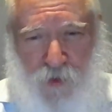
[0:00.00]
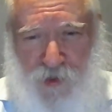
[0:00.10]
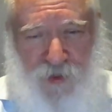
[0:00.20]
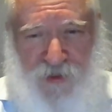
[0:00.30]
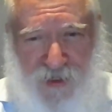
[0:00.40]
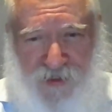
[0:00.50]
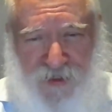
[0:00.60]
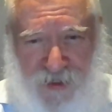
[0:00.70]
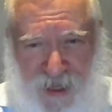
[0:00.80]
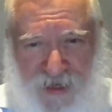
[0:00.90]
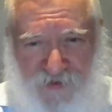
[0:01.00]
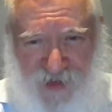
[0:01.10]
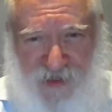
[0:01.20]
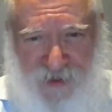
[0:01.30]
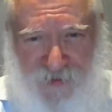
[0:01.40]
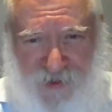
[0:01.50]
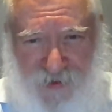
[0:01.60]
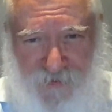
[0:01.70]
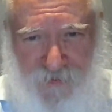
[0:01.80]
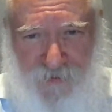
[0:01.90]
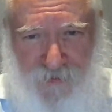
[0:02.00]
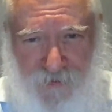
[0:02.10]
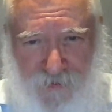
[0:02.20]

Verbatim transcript: world doesn't like victims.